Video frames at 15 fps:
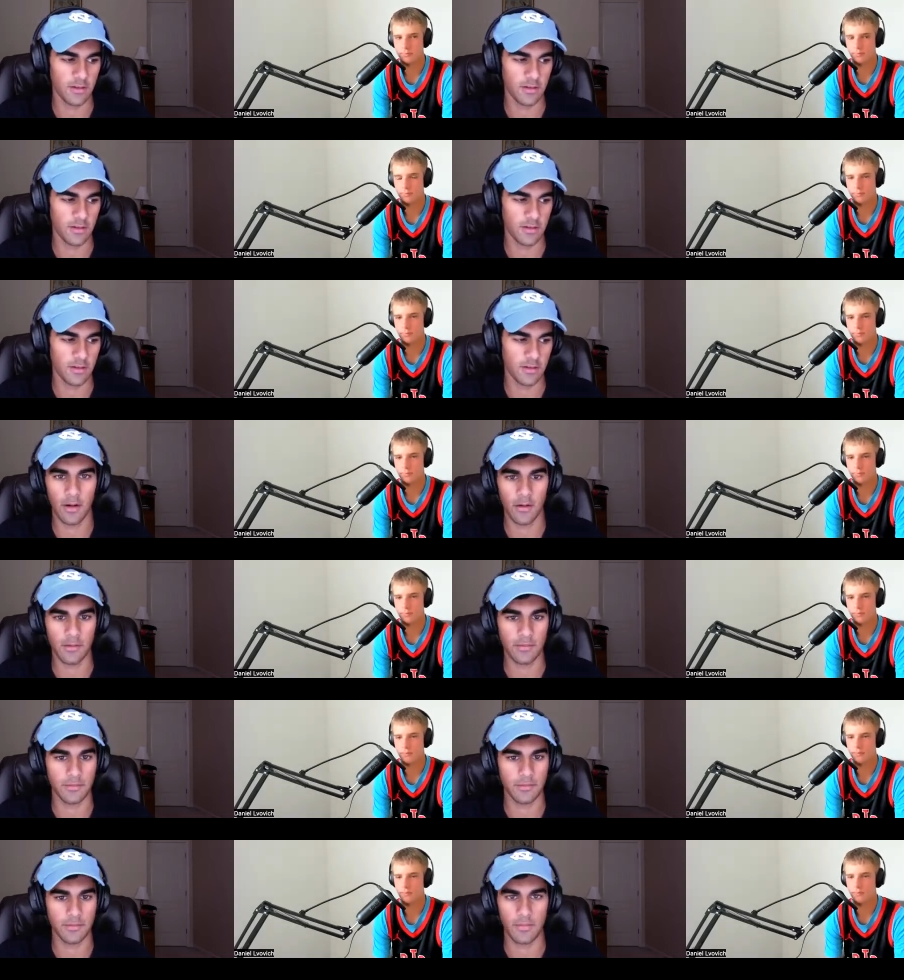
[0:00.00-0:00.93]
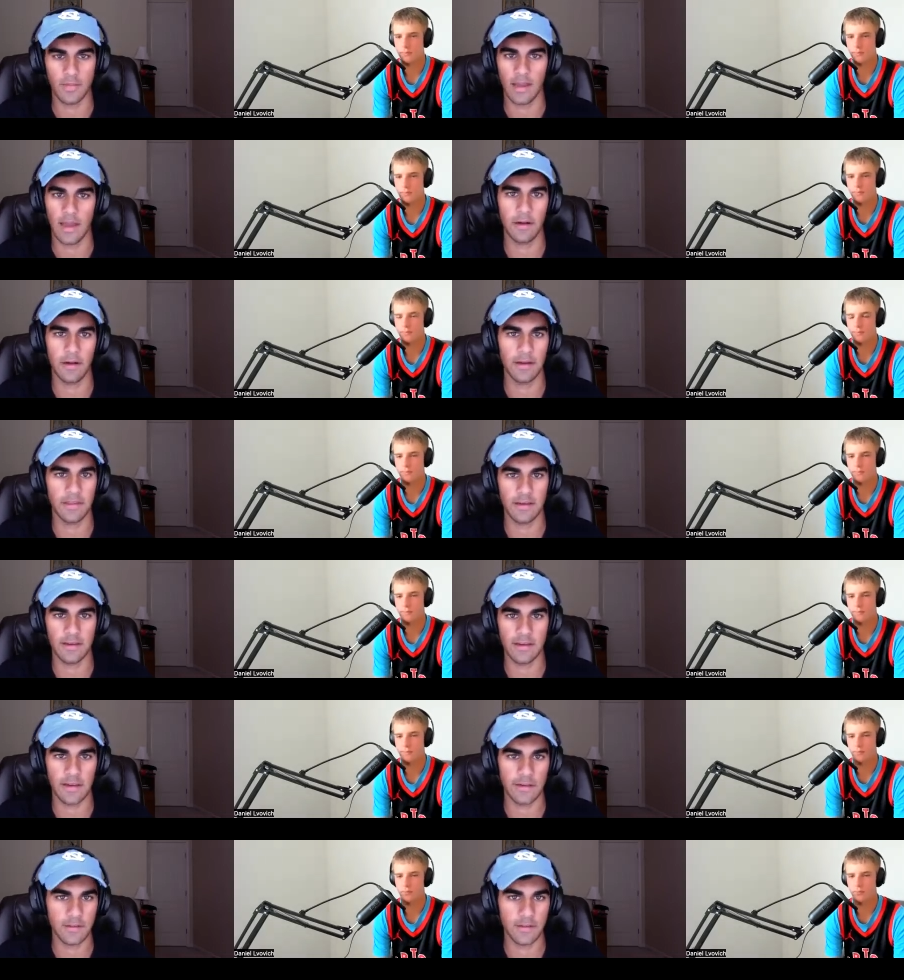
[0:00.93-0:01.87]
Speaker 1: we don't know how Anthony
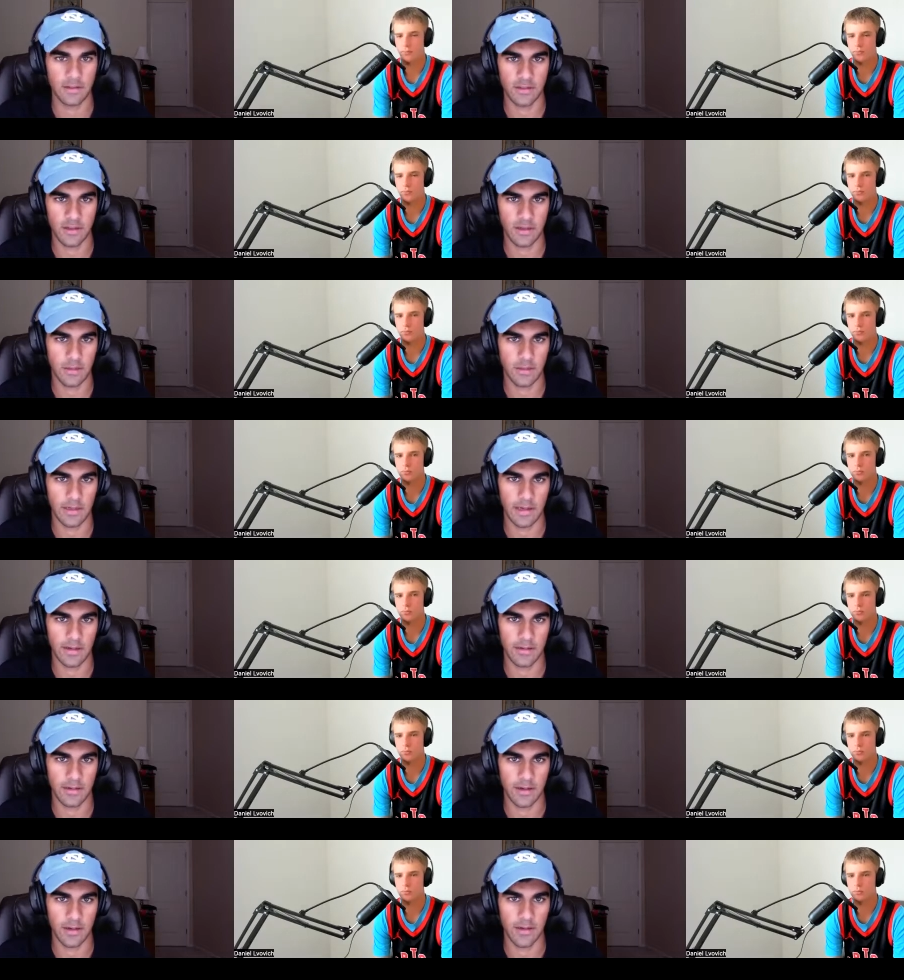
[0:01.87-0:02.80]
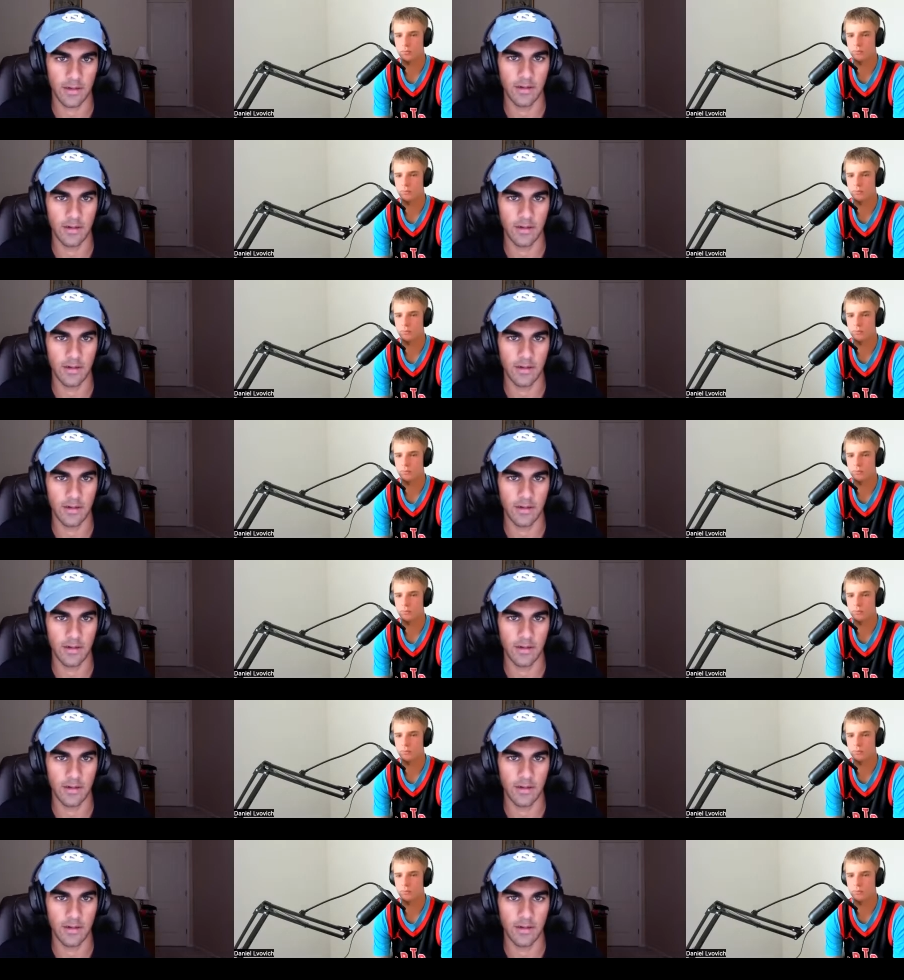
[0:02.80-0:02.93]
Davis is going to be next year.